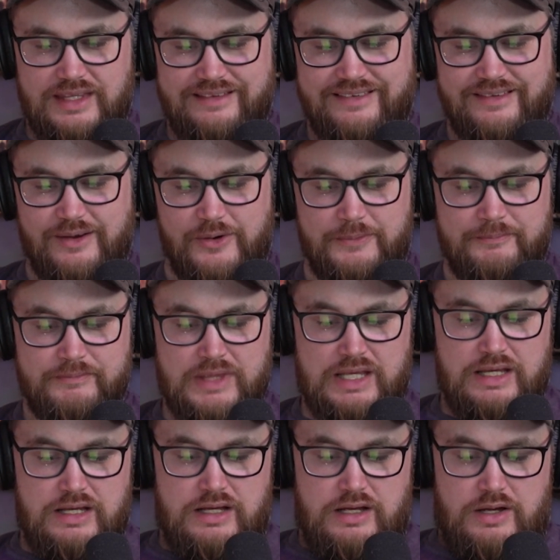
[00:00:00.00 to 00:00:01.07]
So
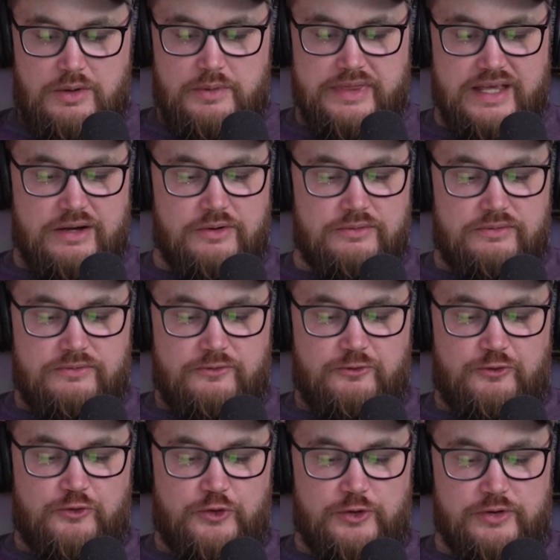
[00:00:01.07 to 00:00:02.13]
without
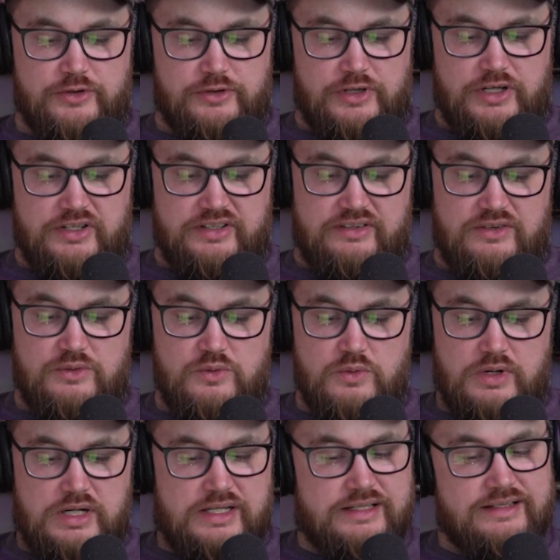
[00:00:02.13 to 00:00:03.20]
further ado,